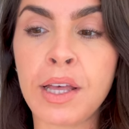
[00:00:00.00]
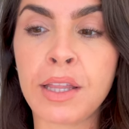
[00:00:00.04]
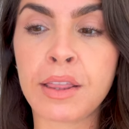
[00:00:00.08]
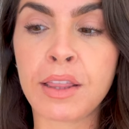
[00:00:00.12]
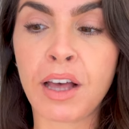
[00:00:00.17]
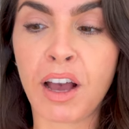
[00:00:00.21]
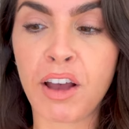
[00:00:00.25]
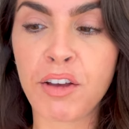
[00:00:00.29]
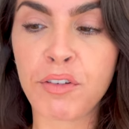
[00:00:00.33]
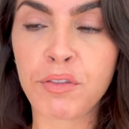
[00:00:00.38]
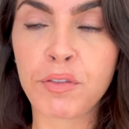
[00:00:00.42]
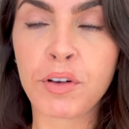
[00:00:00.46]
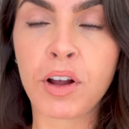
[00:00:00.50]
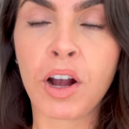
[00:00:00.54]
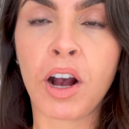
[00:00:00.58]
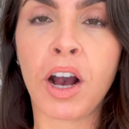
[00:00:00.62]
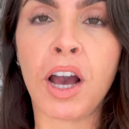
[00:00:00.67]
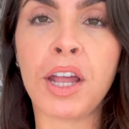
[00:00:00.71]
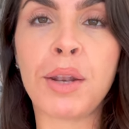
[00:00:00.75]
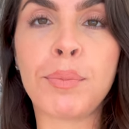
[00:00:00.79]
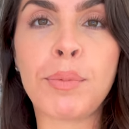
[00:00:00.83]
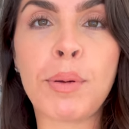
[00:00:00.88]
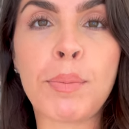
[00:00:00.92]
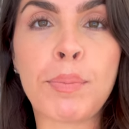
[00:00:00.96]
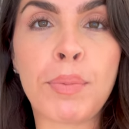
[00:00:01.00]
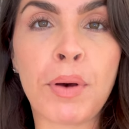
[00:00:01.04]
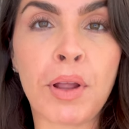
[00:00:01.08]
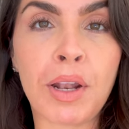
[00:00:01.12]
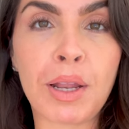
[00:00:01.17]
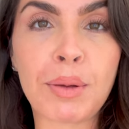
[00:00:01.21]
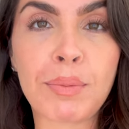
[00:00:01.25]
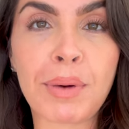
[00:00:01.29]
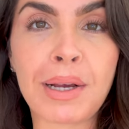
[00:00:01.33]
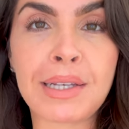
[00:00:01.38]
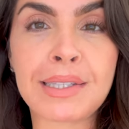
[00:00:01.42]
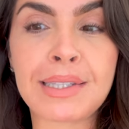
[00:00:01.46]
that I've kind of been
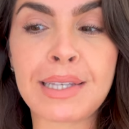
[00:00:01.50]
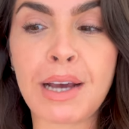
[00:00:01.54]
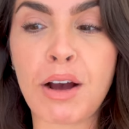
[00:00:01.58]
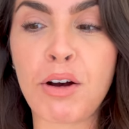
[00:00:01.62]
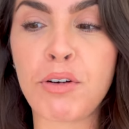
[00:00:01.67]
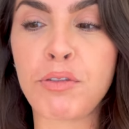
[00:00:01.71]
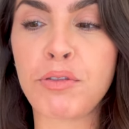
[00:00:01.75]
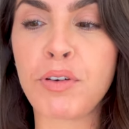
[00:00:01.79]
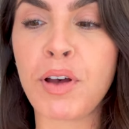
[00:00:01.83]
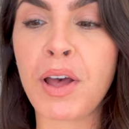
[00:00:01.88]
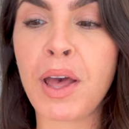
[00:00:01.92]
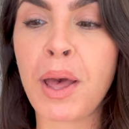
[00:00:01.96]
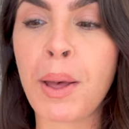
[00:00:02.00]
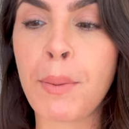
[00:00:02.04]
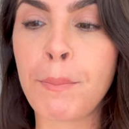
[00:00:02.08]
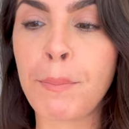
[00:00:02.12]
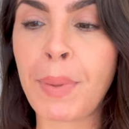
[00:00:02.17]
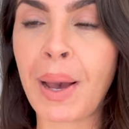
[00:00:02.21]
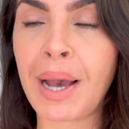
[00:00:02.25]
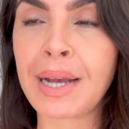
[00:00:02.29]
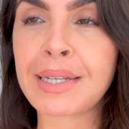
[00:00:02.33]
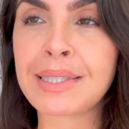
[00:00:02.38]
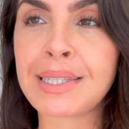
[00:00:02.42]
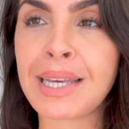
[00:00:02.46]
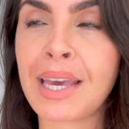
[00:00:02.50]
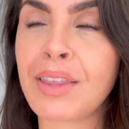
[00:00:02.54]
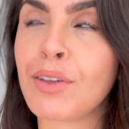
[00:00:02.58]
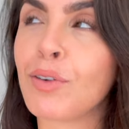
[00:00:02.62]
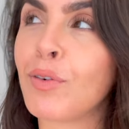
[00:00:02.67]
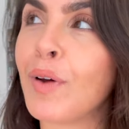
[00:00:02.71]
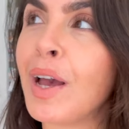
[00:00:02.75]
pulling myself back together.